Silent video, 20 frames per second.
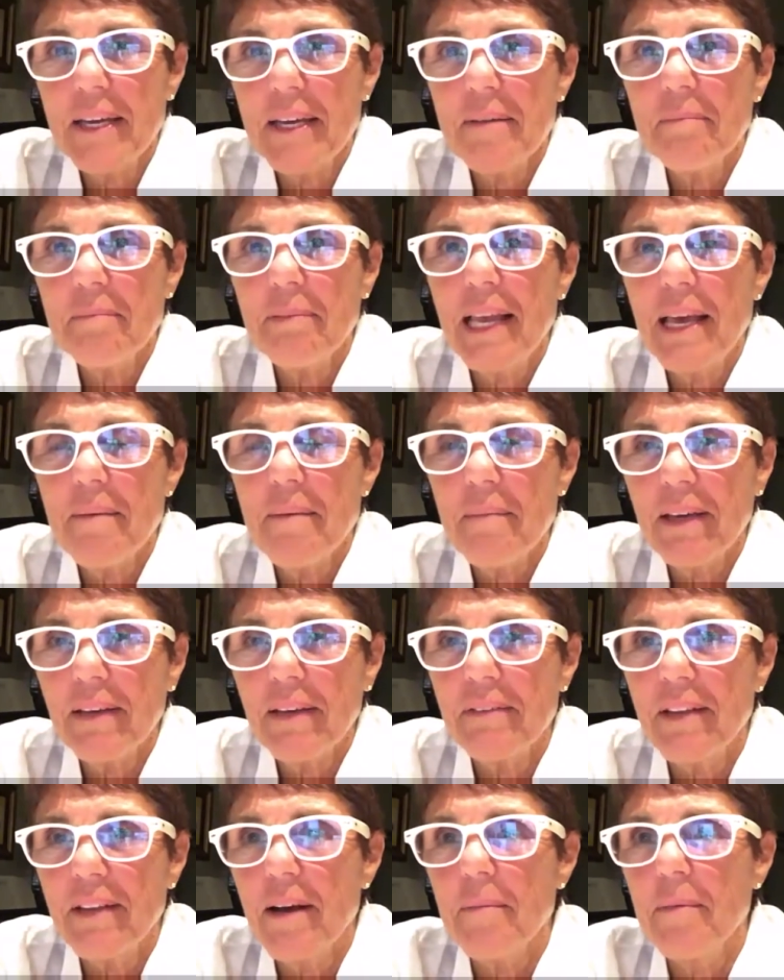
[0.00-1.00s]
can play
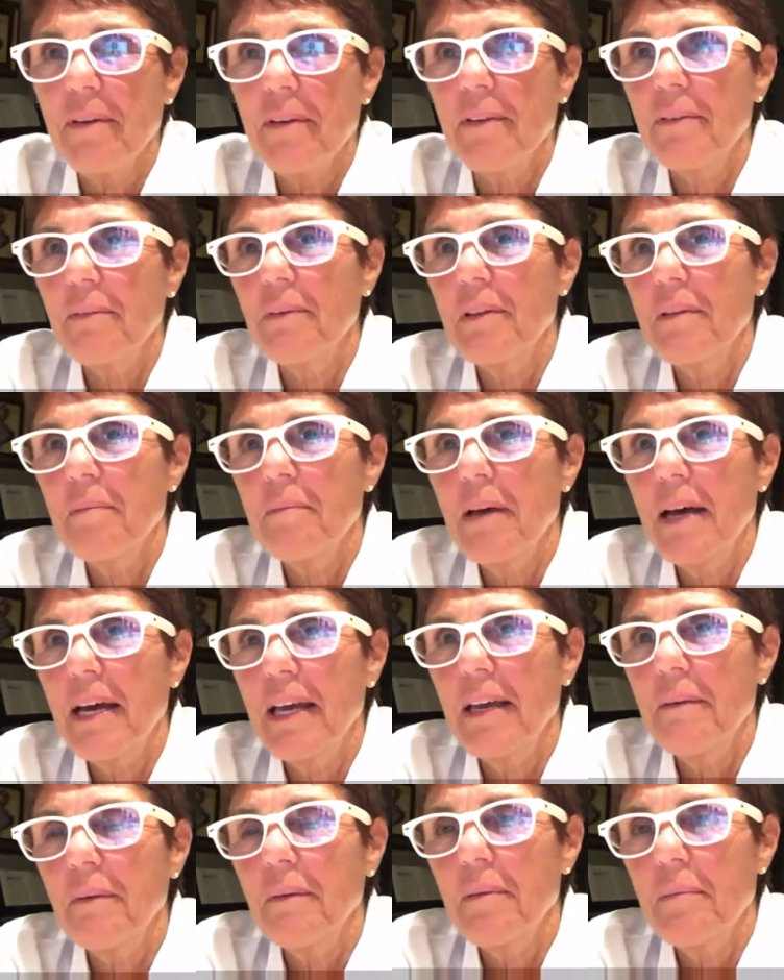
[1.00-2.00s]
mixed doubles with
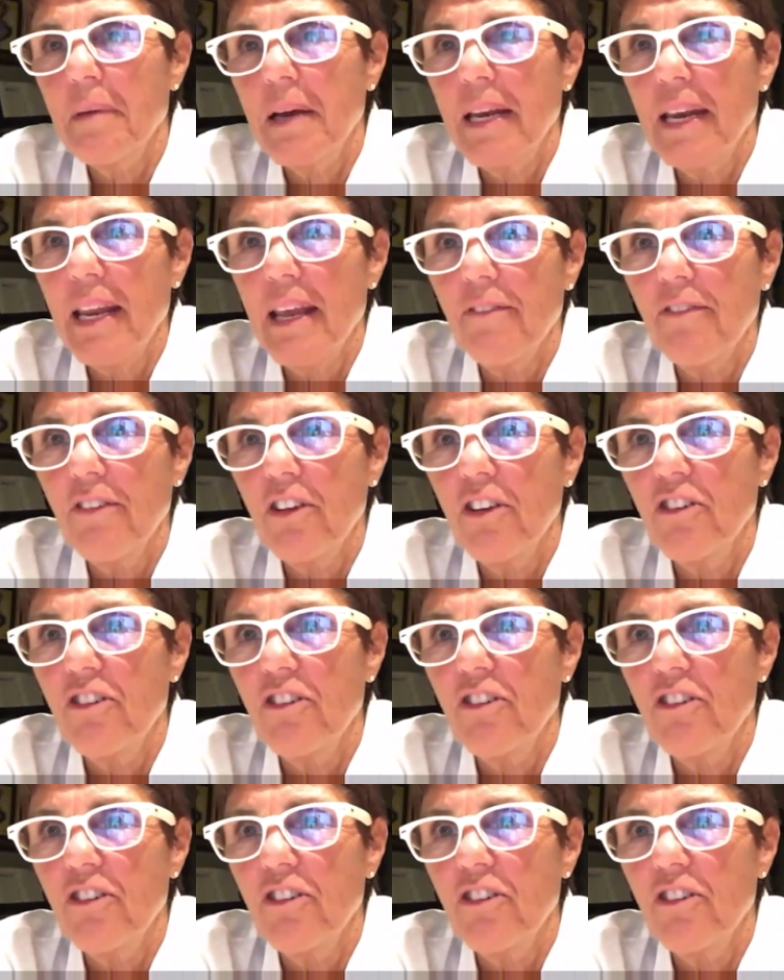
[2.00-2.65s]
my with my nephew